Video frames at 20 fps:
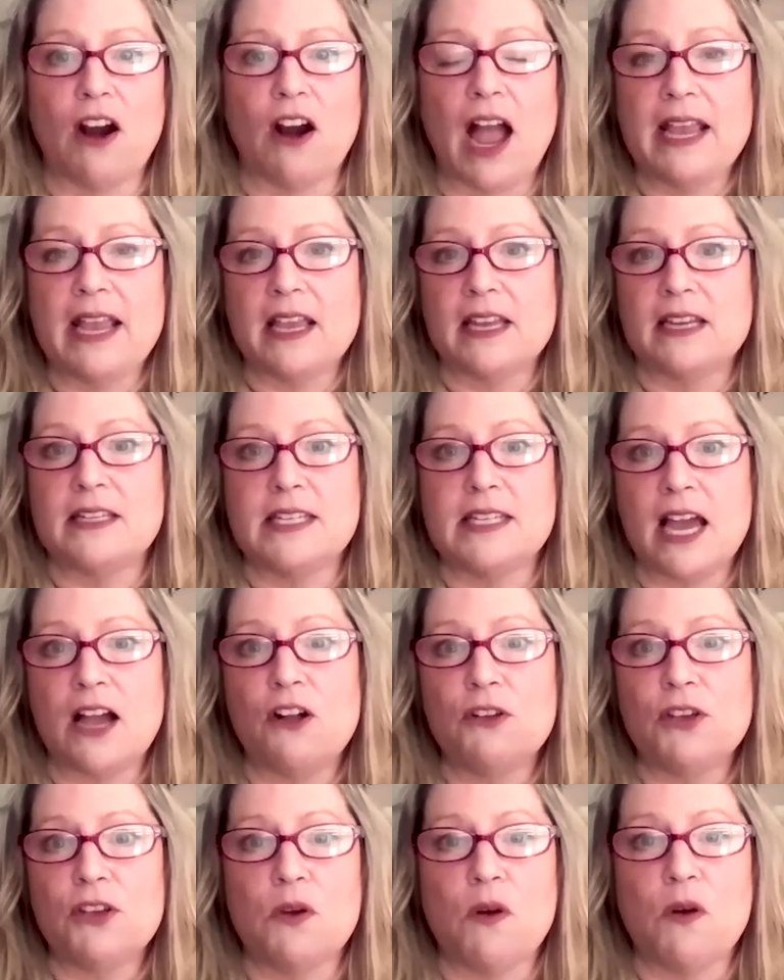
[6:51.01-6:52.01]
I can tell
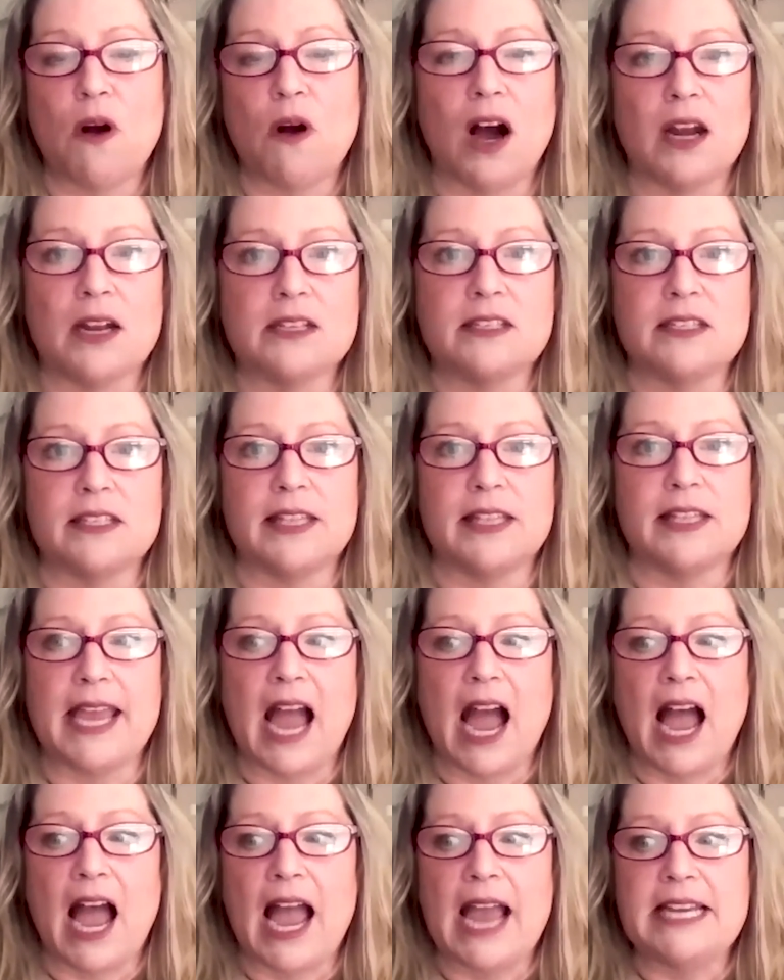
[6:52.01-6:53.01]
you honestly,
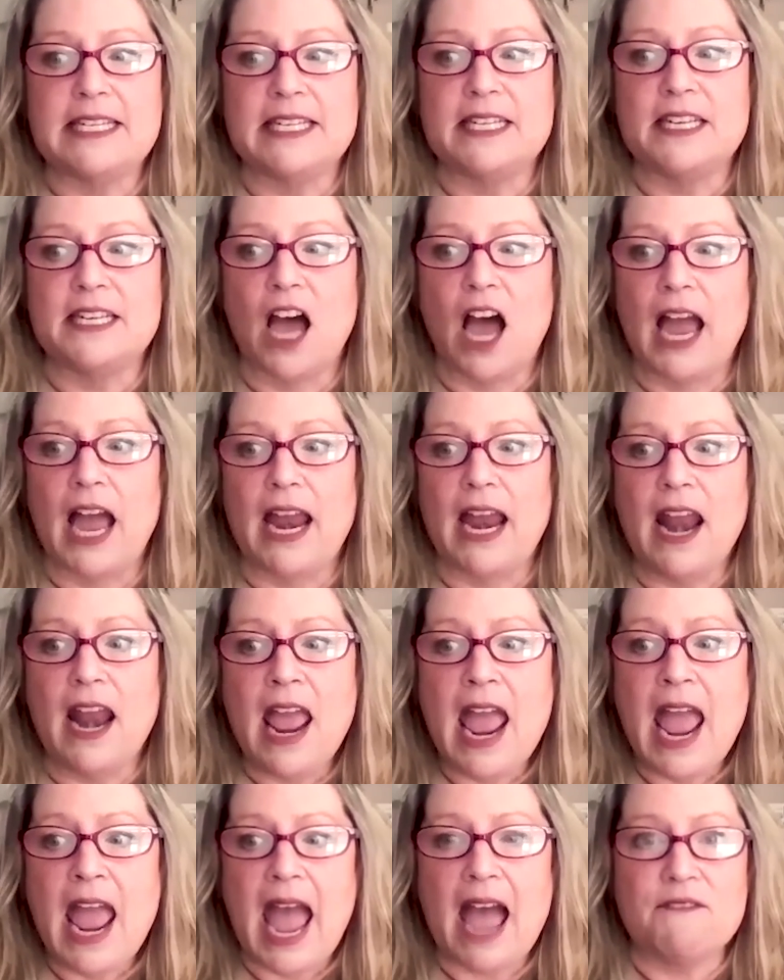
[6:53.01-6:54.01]
I did not
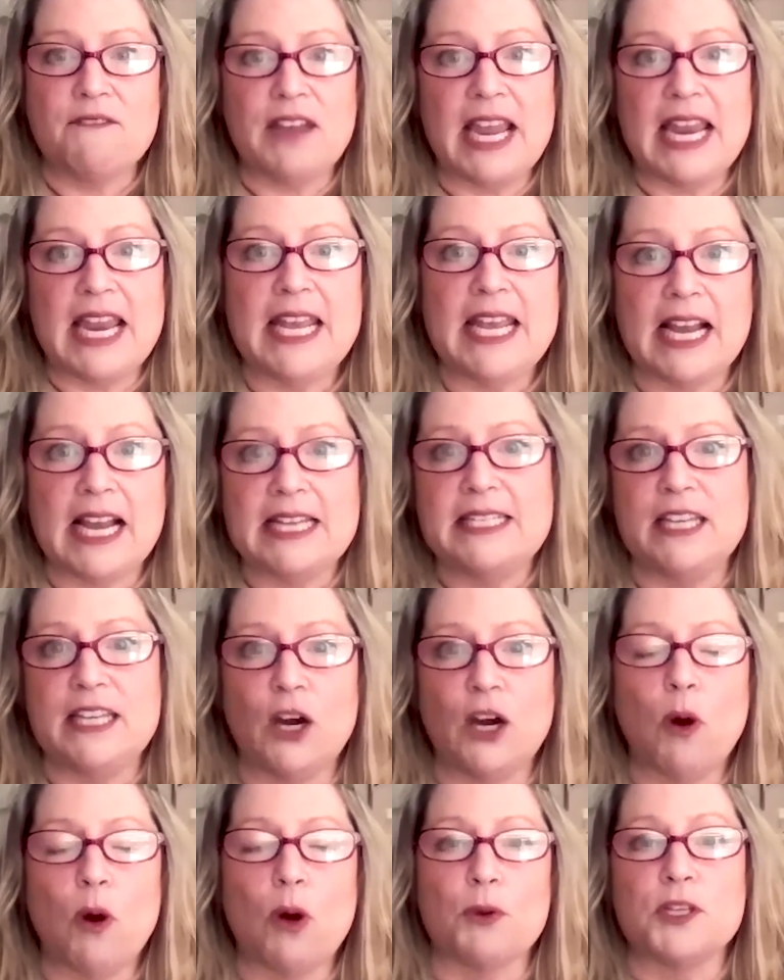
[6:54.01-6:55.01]
have any idea
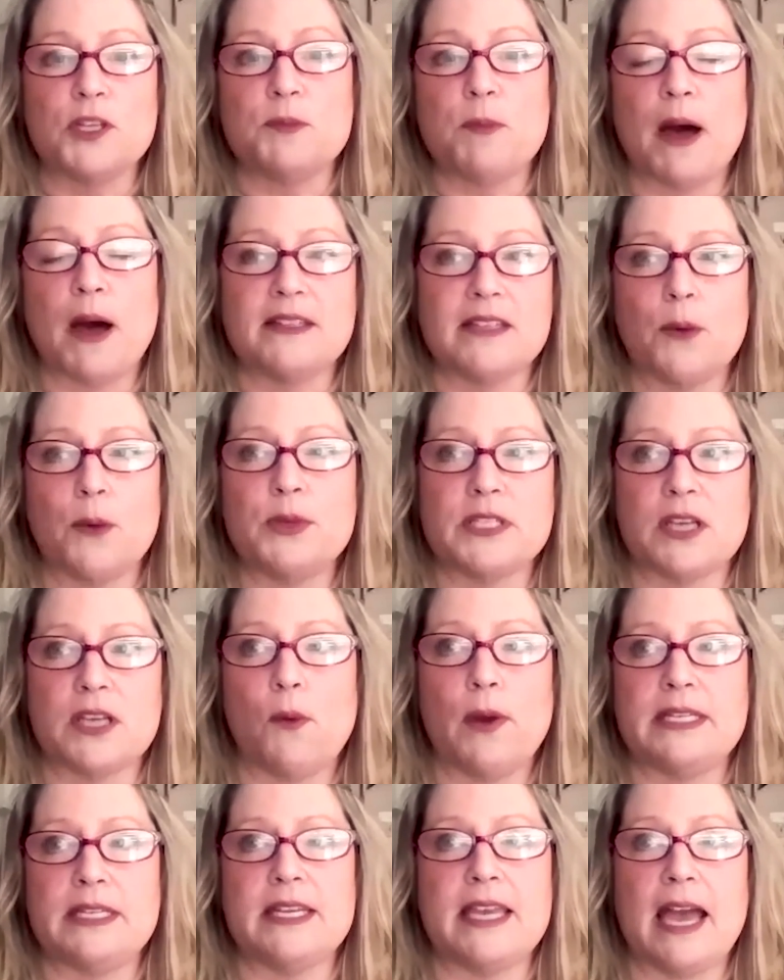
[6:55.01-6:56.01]
what response I was
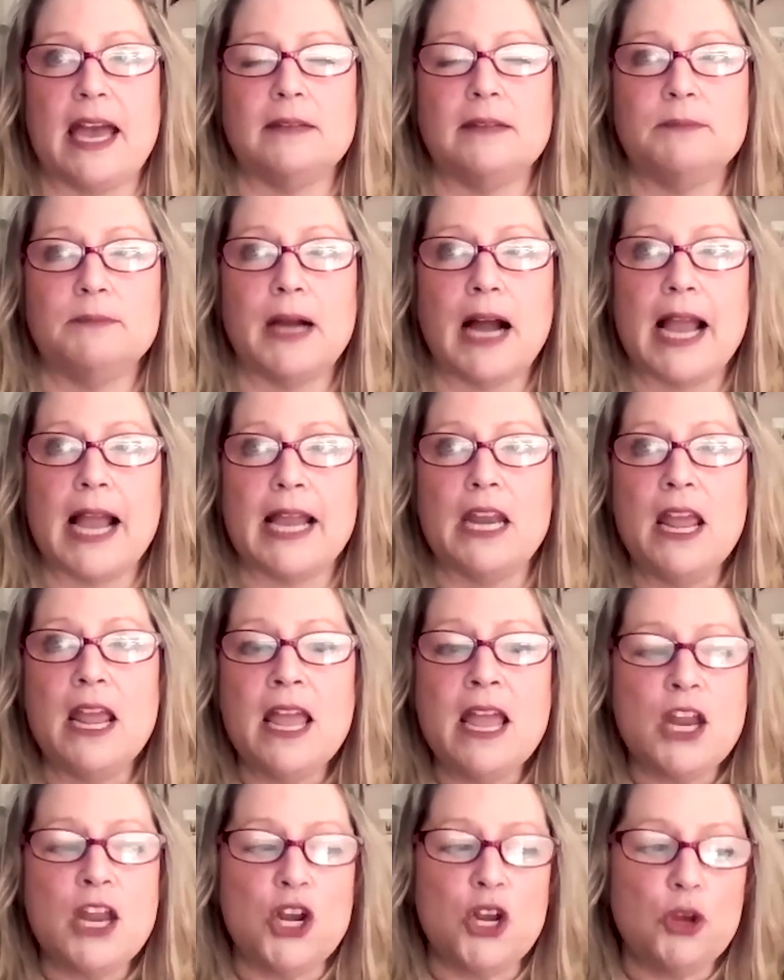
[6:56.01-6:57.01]
going to get. I
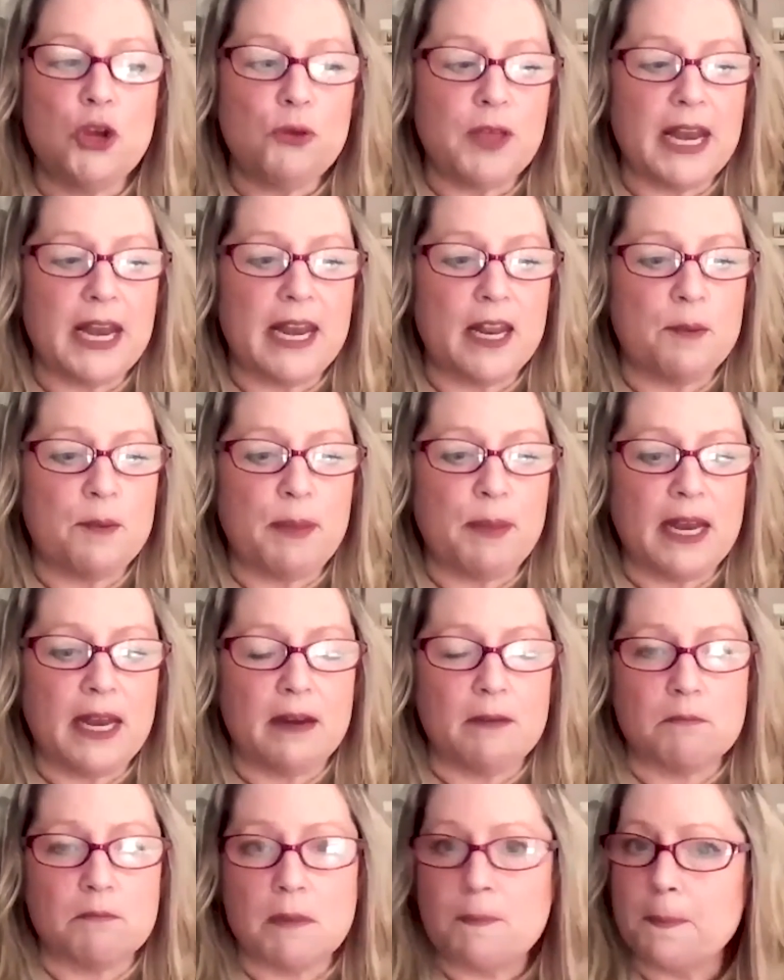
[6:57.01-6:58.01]
knew that it had
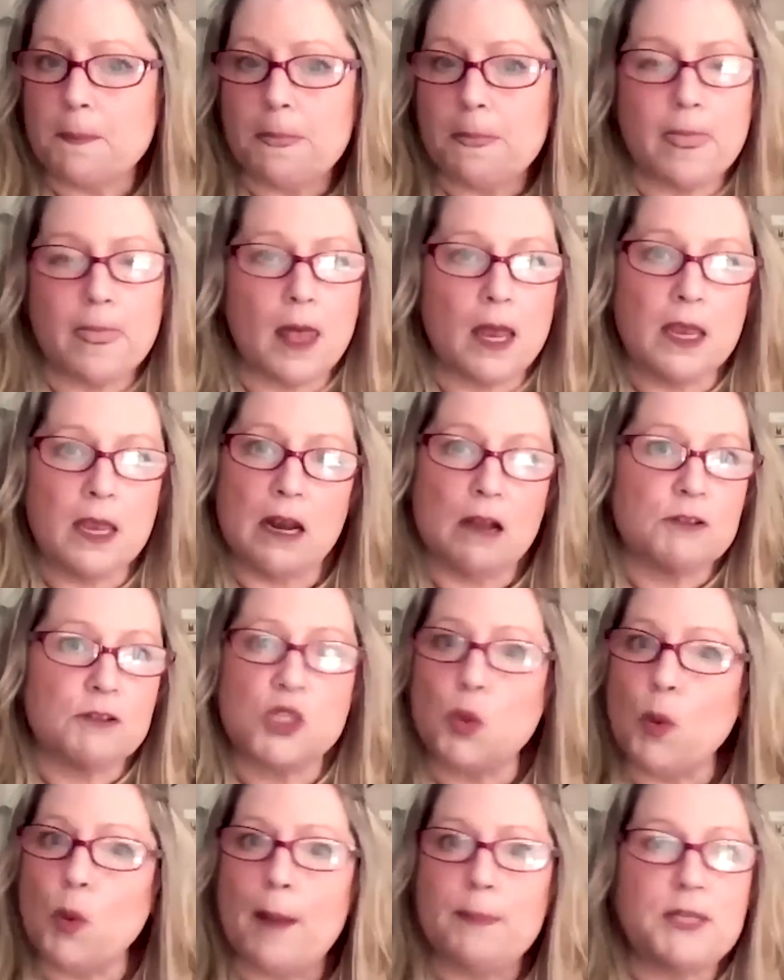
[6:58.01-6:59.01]
been
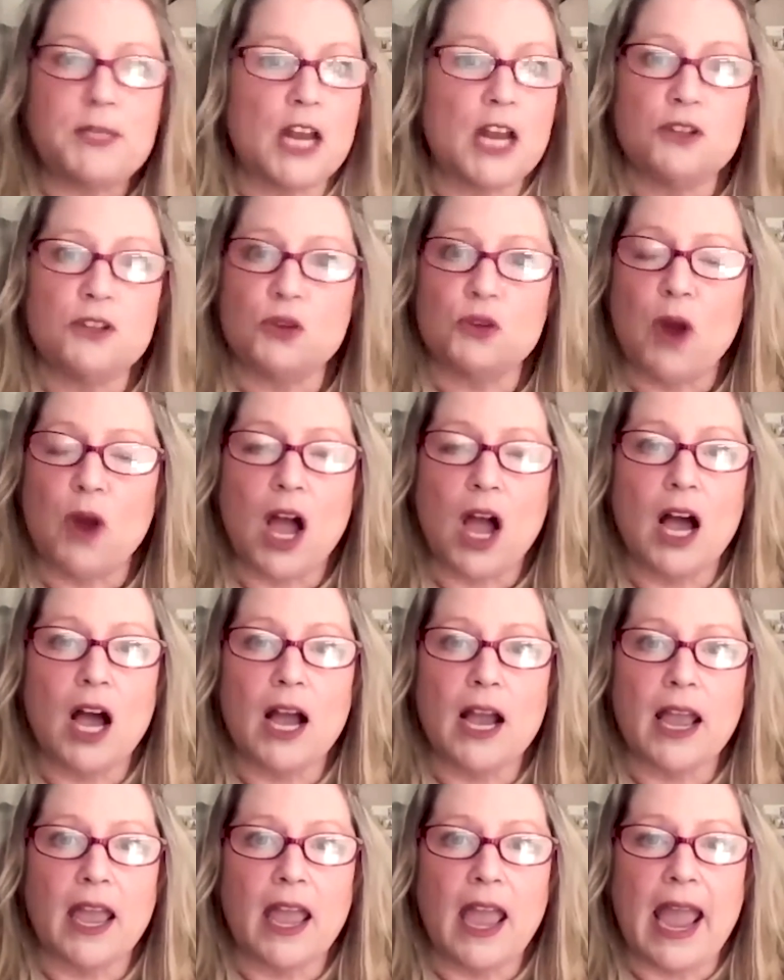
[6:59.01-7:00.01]
swept under the
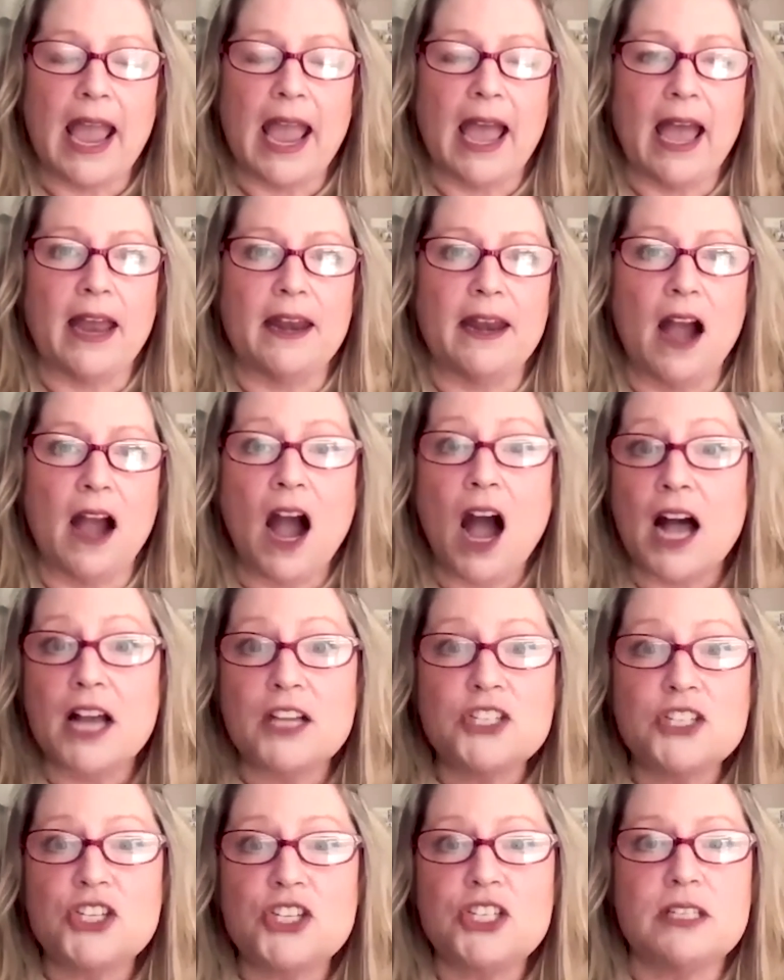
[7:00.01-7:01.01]
rug and
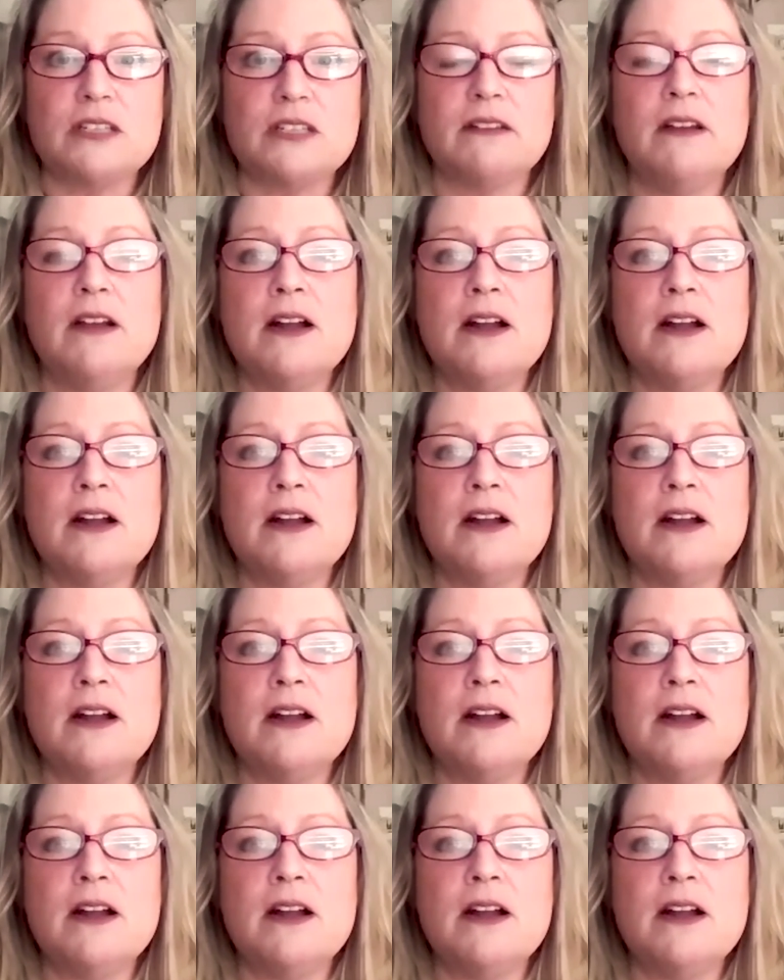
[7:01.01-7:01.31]
hushed